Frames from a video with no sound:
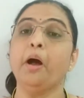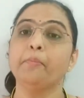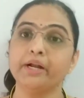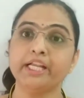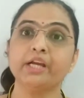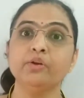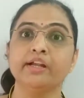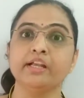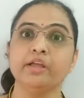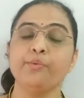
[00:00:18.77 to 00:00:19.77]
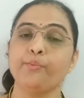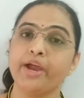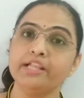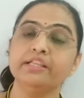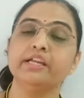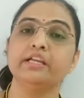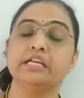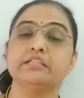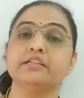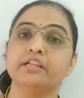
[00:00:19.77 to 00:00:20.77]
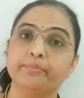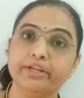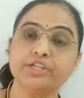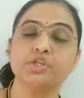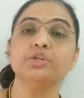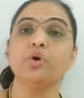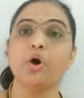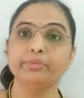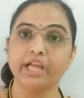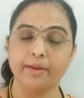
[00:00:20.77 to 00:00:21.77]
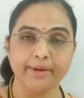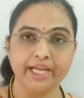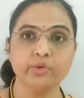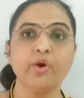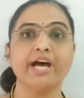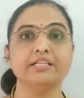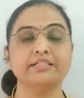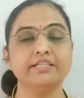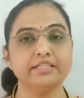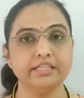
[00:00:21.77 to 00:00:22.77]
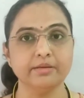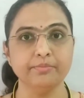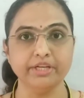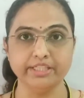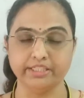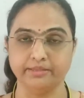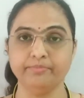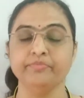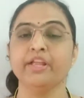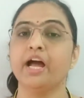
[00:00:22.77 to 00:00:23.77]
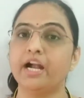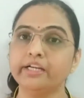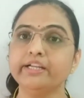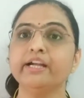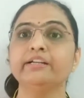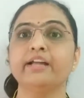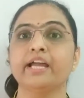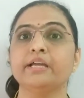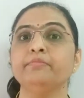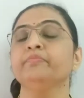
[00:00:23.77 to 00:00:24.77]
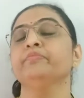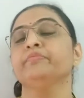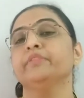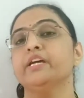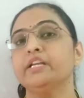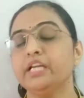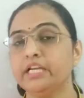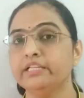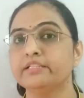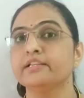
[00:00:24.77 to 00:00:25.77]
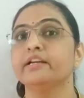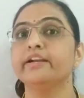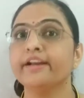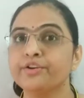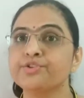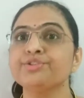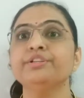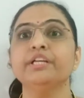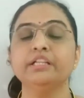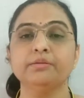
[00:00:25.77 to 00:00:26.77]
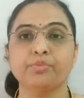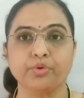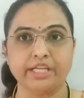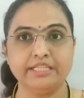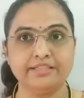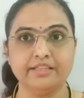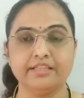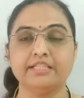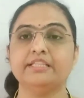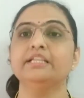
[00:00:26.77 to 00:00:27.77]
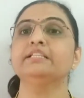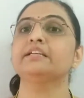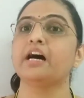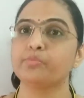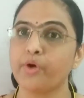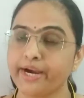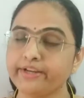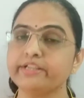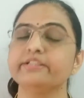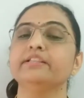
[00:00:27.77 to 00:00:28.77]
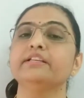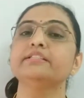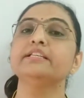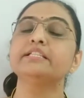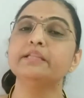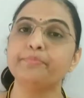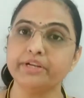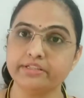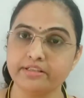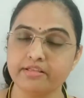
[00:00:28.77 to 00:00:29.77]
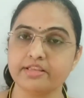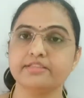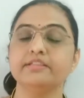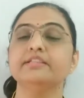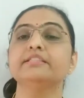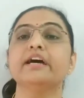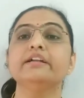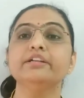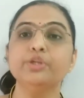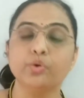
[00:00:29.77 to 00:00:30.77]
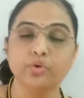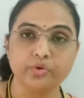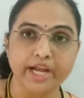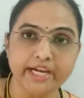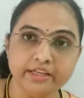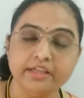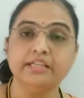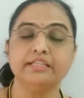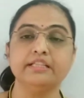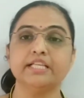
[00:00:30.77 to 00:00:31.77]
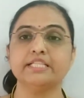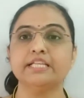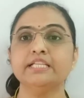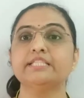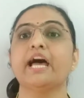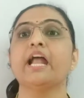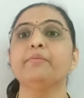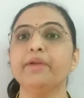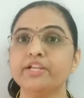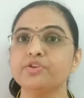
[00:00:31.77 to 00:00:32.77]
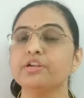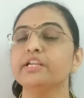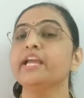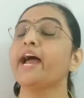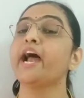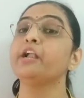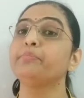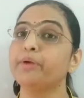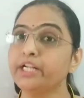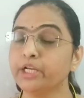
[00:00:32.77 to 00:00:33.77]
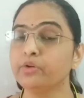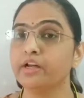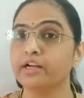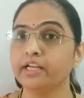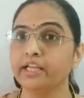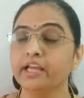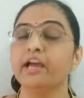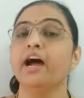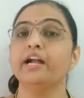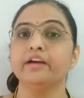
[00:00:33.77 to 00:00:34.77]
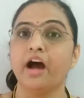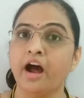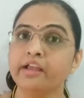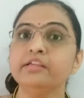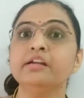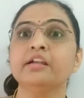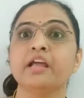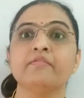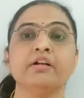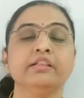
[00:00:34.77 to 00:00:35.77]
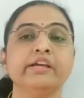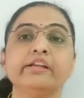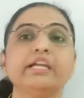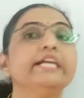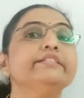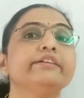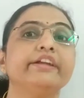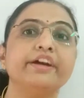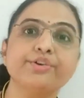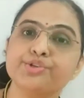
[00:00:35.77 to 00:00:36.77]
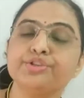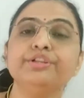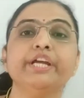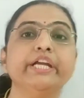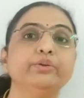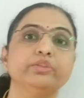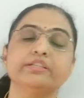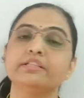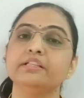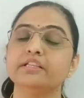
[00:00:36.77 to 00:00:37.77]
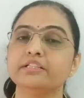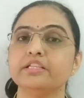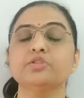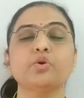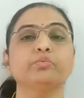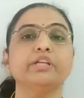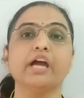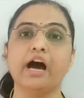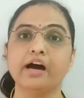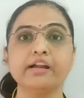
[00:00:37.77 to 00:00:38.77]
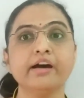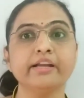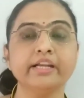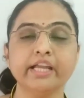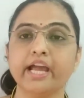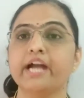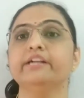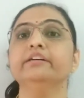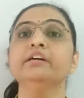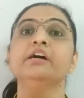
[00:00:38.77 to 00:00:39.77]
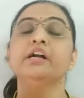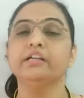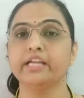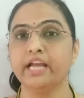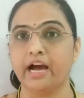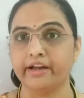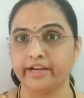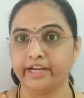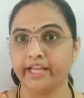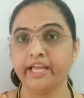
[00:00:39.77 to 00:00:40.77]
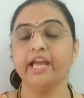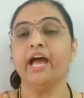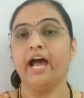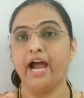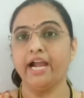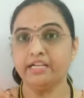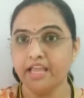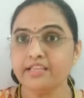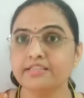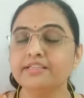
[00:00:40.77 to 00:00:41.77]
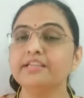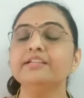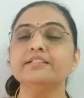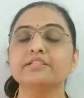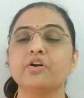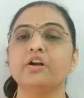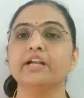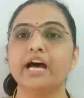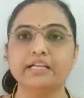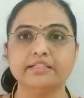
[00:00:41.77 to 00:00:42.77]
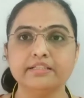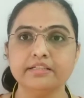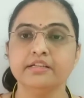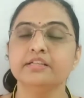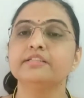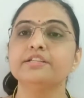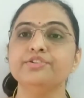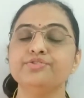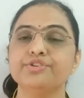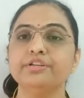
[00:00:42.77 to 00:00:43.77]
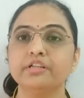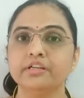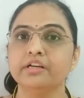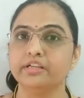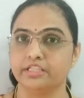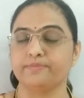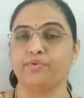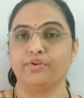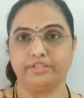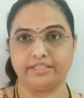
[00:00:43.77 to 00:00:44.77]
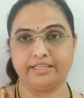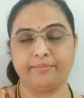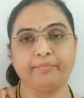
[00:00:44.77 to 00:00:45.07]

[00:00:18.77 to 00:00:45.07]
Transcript: Particularly when there is a depletion of the amino acids in the medium, at that time there is reduction in the protein synthesis, carbohydrate synthesis, lipid synthesis and the nucleotide synthesis, and majorly and particularly at a higher level there is a reduction into the synthesis of the rRNA and the tRNA, and this it is called as a stringent response.